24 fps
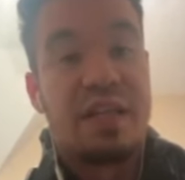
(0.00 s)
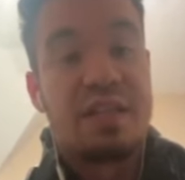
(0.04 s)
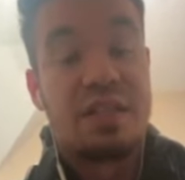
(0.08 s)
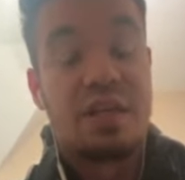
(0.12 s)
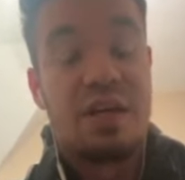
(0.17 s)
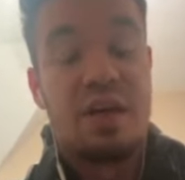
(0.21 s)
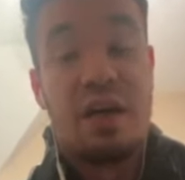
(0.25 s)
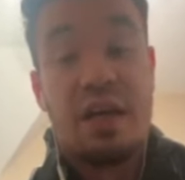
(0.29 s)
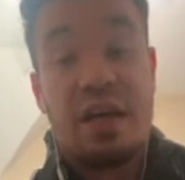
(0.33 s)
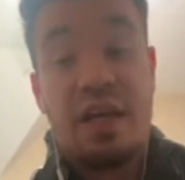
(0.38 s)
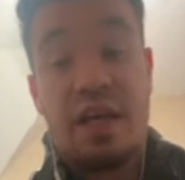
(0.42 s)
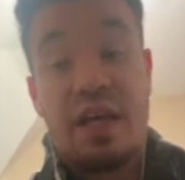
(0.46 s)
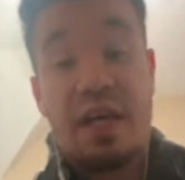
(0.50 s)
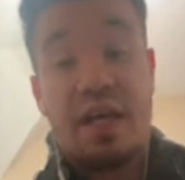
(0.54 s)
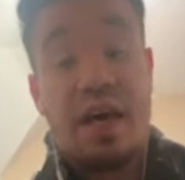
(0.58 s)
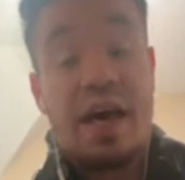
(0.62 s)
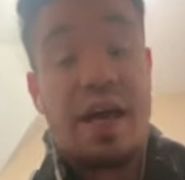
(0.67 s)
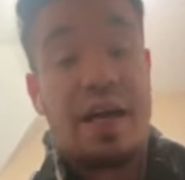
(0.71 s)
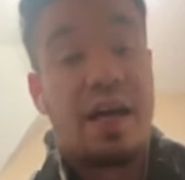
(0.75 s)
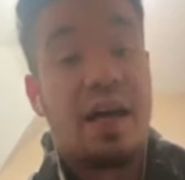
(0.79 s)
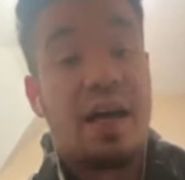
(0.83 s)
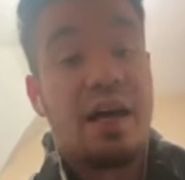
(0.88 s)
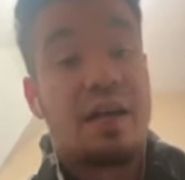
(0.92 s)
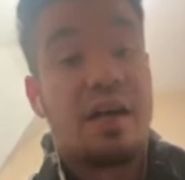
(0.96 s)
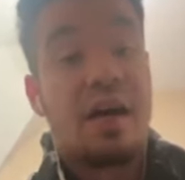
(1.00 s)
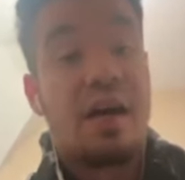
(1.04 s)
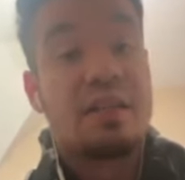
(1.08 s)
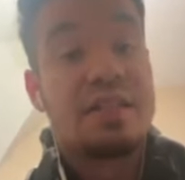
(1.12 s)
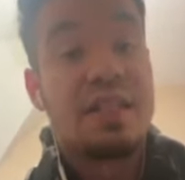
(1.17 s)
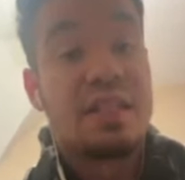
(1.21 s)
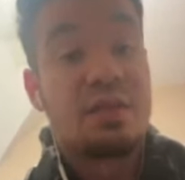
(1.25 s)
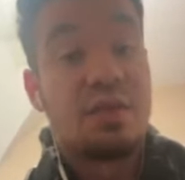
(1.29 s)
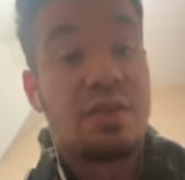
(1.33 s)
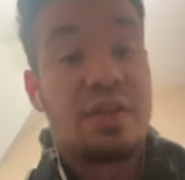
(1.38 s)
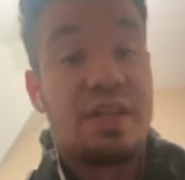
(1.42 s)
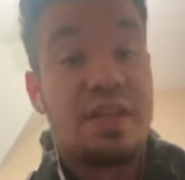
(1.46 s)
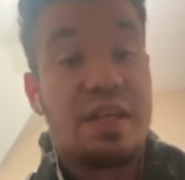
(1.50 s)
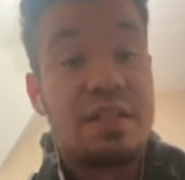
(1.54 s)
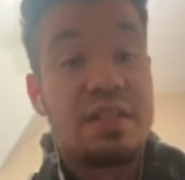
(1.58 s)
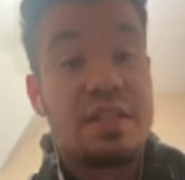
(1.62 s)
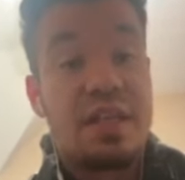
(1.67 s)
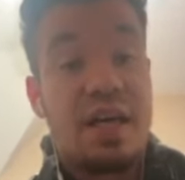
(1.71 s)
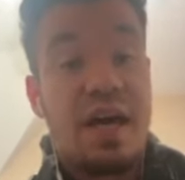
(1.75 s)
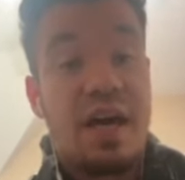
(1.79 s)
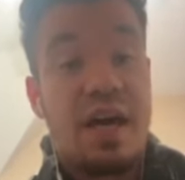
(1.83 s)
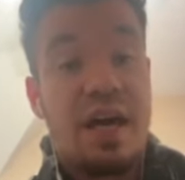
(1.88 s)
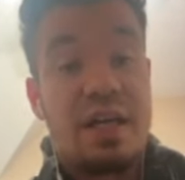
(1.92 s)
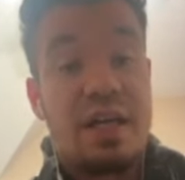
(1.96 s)
So I got in contact with his
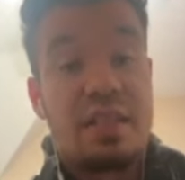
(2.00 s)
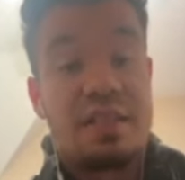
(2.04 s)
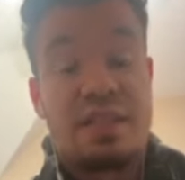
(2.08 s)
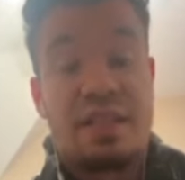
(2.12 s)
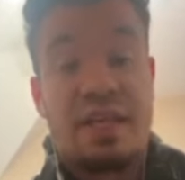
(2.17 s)
guys.